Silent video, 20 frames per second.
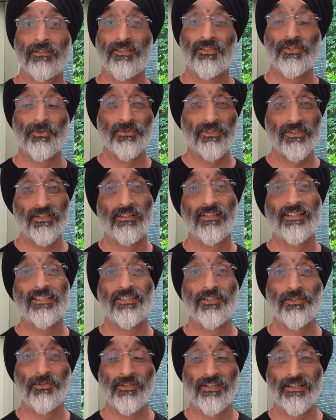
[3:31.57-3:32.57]
So until I
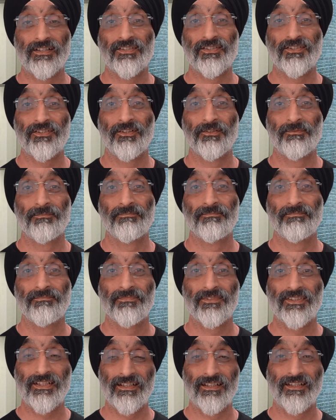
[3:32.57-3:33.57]
see you next time,
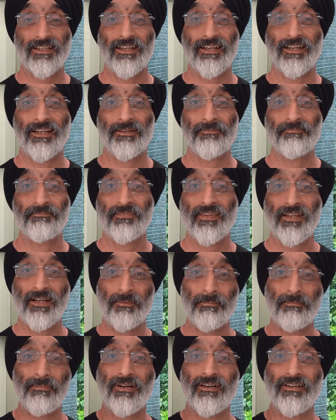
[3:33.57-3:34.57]
take care
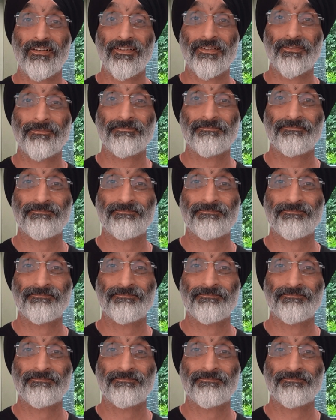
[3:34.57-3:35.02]
and bye.